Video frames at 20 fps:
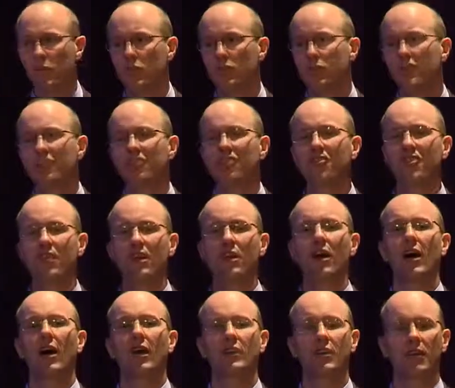So this is the
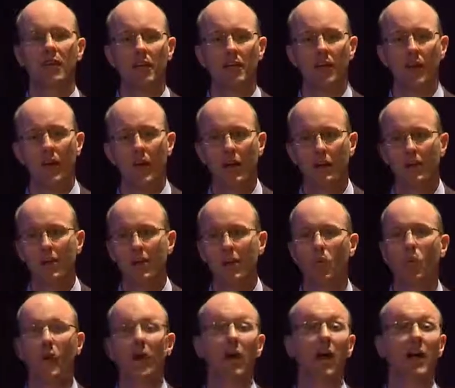idea that
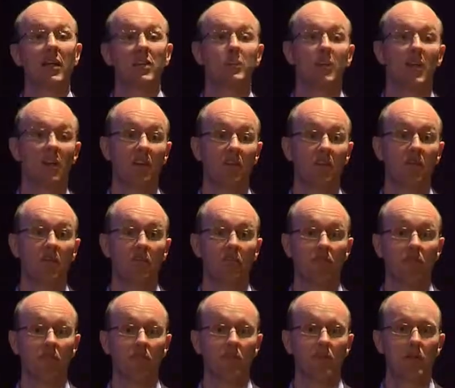we like to be
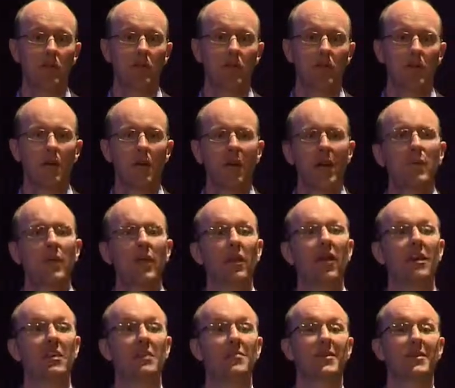consistent, and we
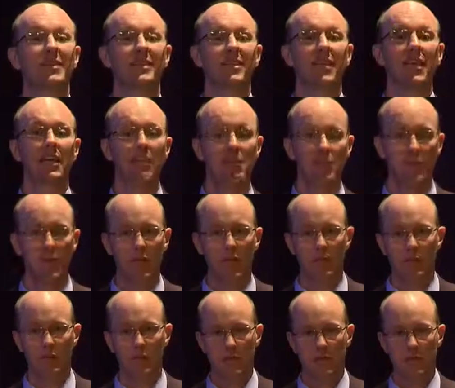like to be seen to be
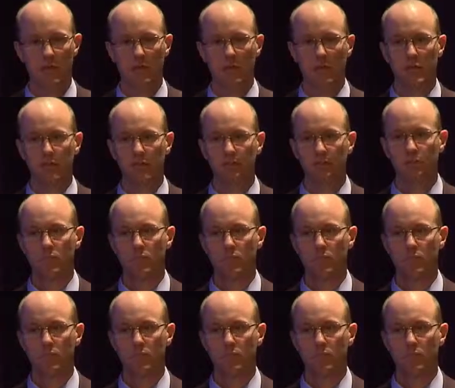consistent.